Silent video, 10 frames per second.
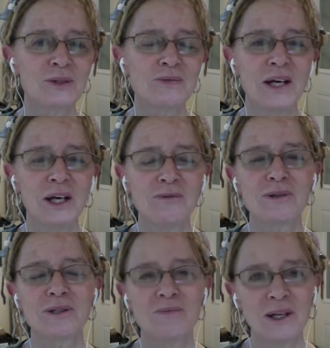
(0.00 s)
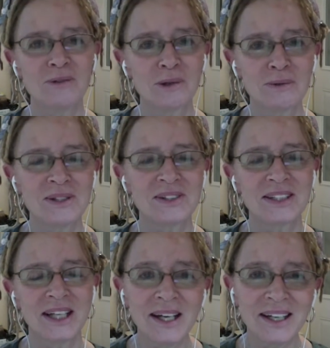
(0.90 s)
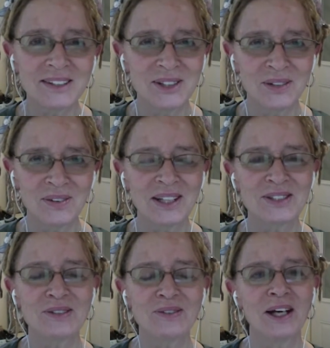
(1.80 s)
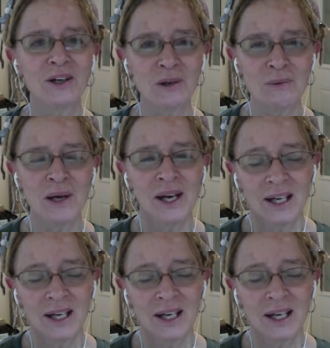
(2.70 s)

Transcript: more paper and make more mistakes you know that's the way home